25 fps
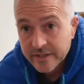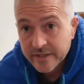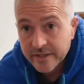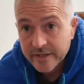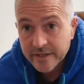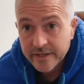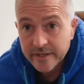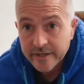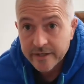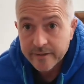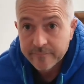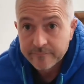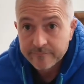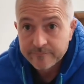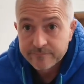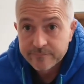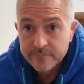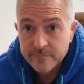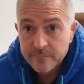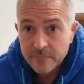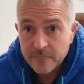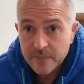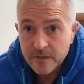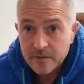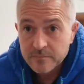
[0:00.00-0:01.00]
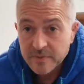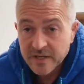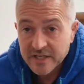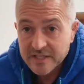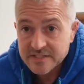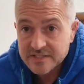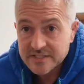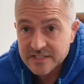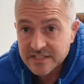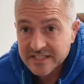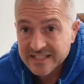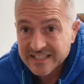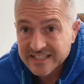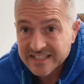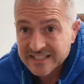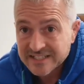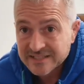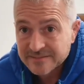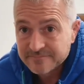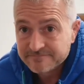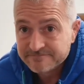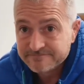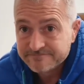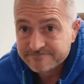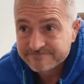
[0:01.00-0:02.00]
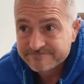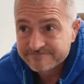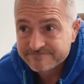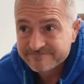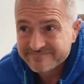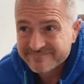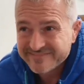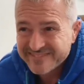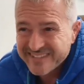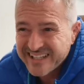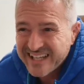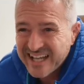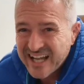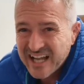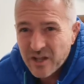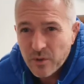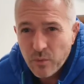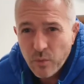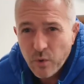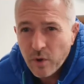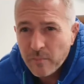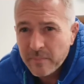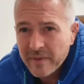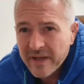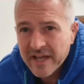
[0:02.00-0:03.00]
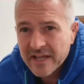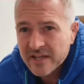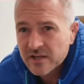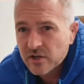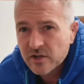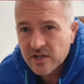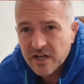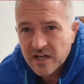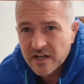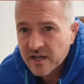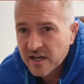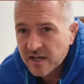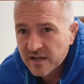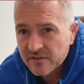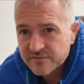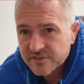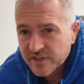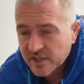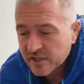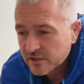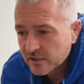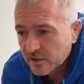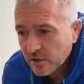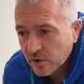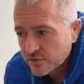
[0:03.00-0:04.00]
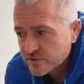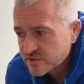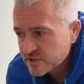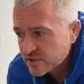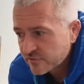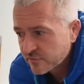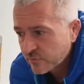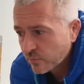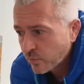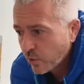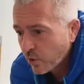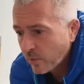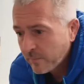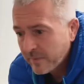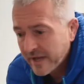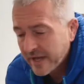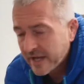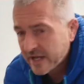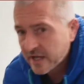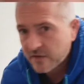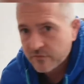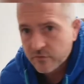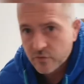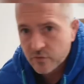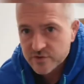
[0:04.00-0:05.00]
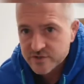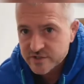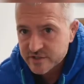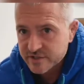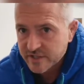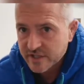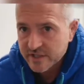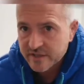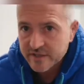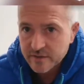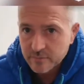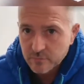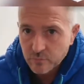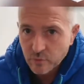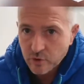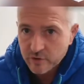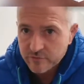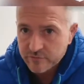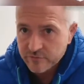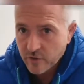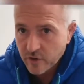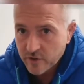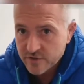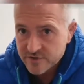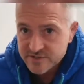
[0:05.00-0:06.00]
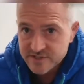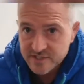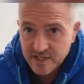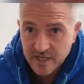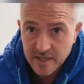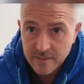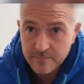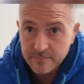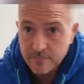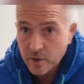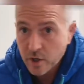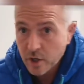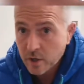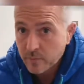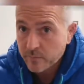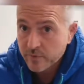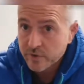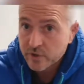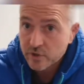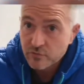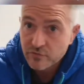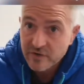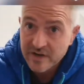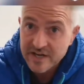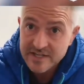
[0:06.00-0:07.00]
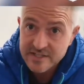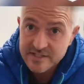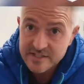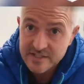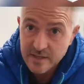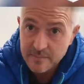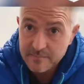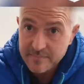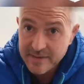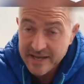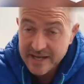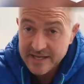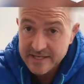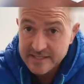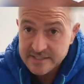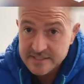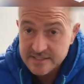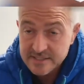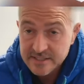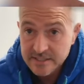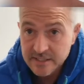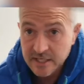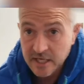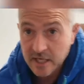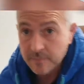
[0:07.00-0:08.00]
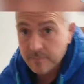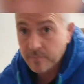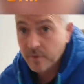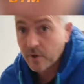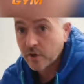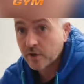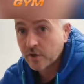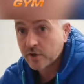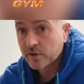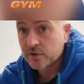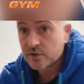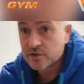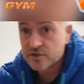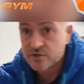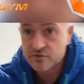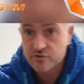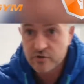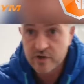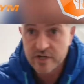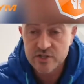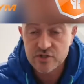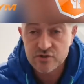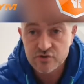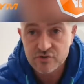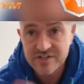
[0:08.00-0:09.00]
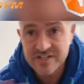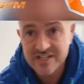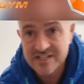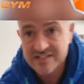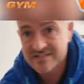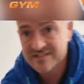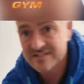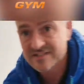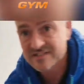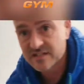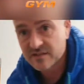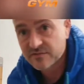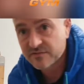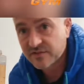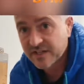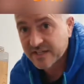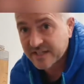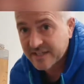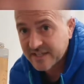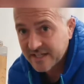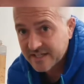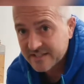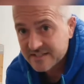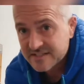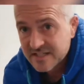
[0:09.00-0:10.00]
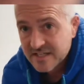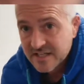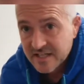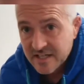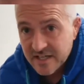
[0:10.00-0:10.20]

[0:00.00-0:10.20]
A wall bag. Look, I've done loads of different wall bag. I've also done more advanced iron palm, where you raise up bags up on and you strike trees and stuff like that.